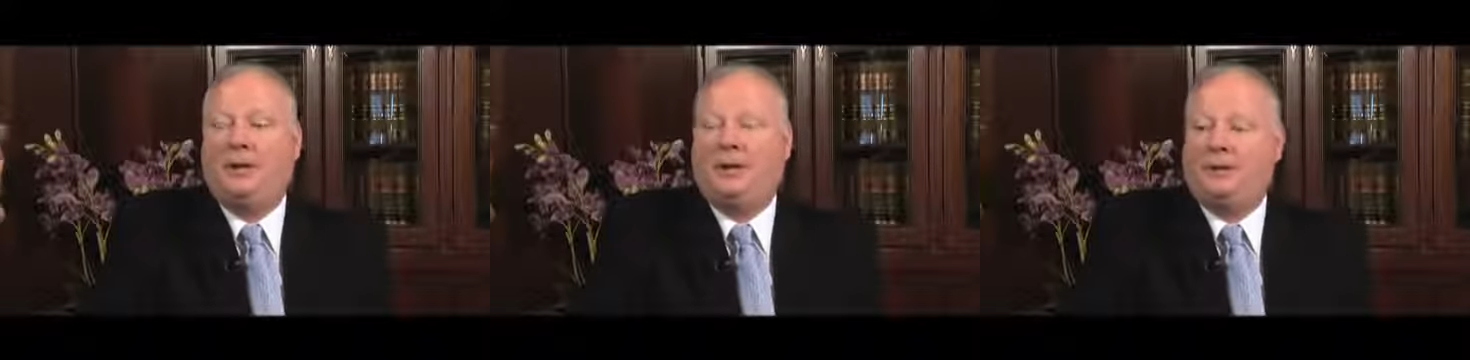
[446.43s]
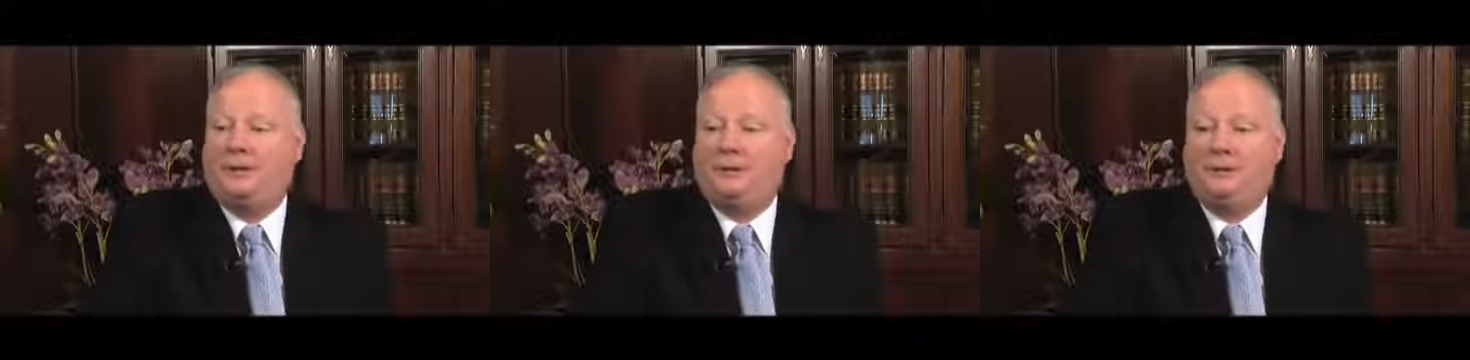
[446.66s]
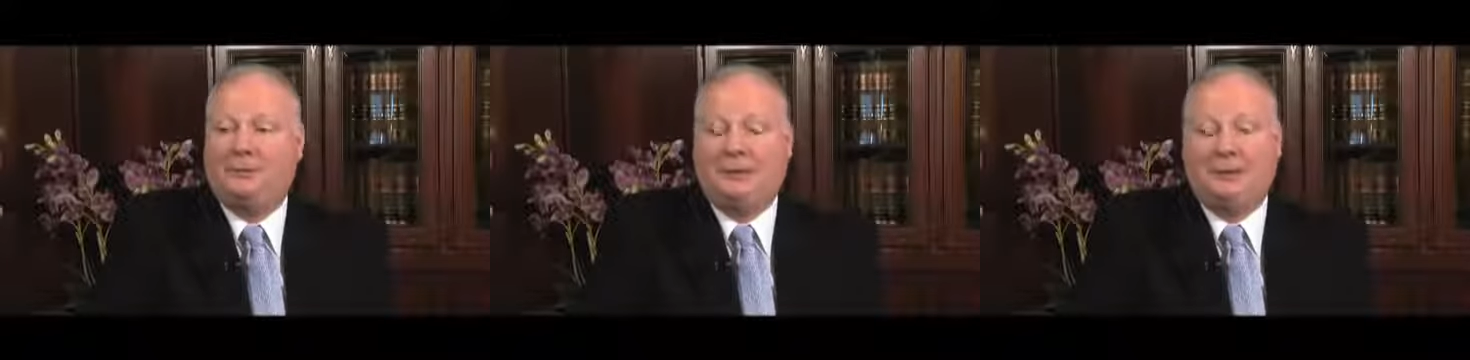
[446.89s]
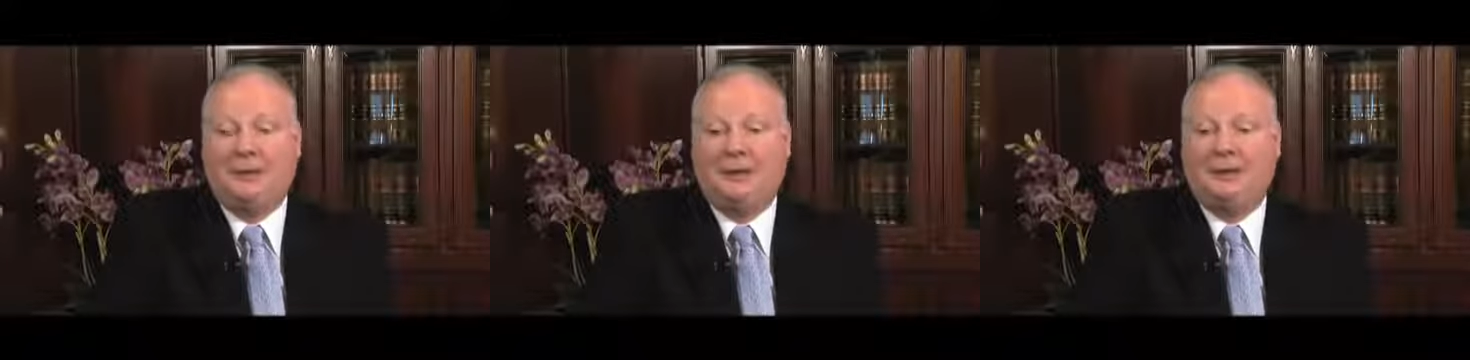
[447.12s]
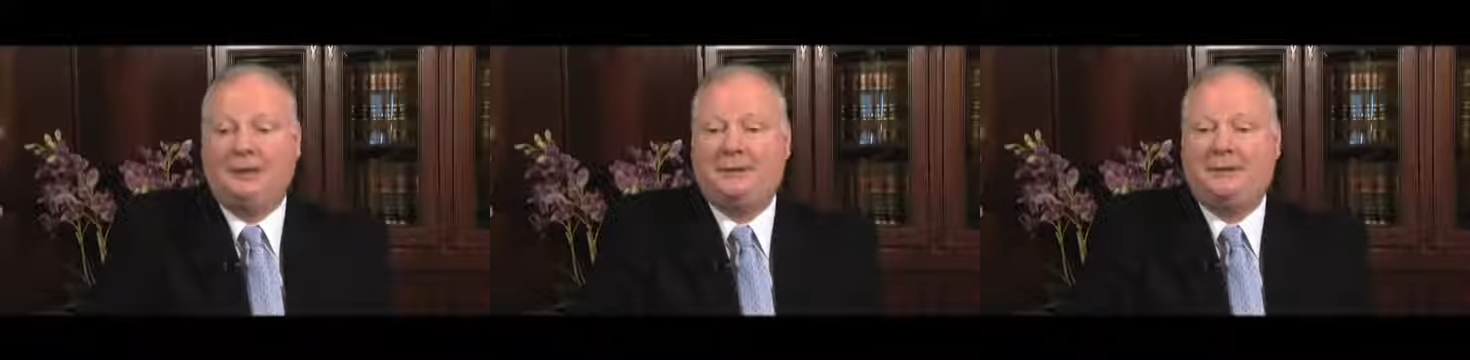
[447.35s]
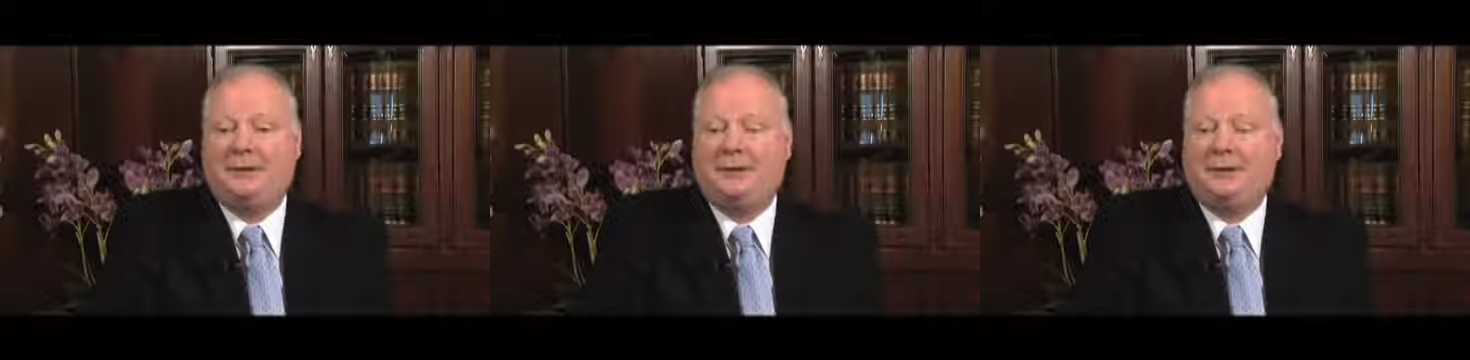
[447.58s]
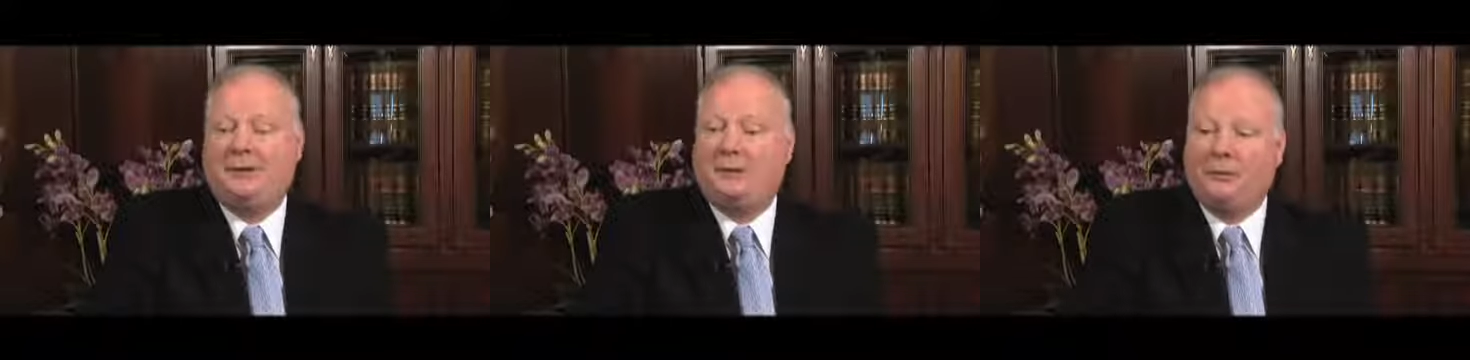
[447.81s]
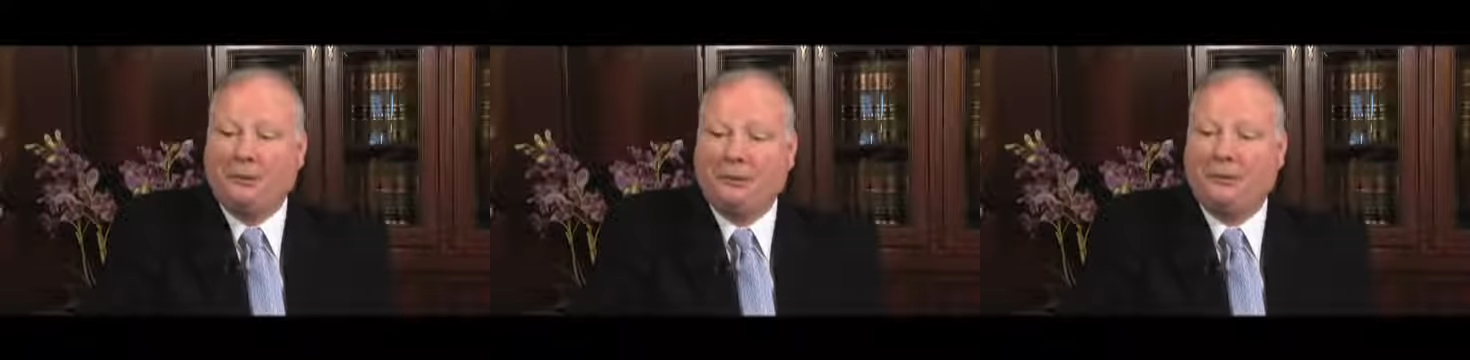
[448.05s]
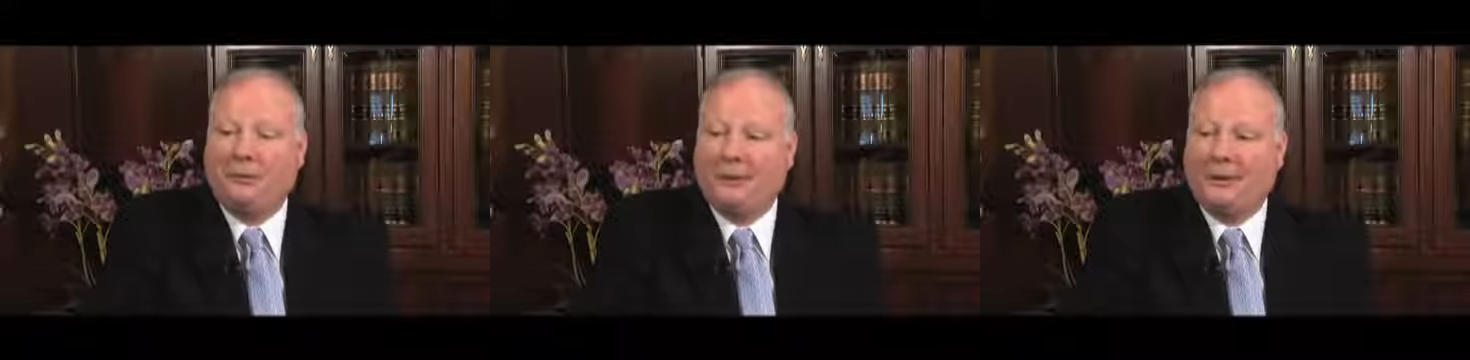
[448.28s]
And, you know, you hate to say no.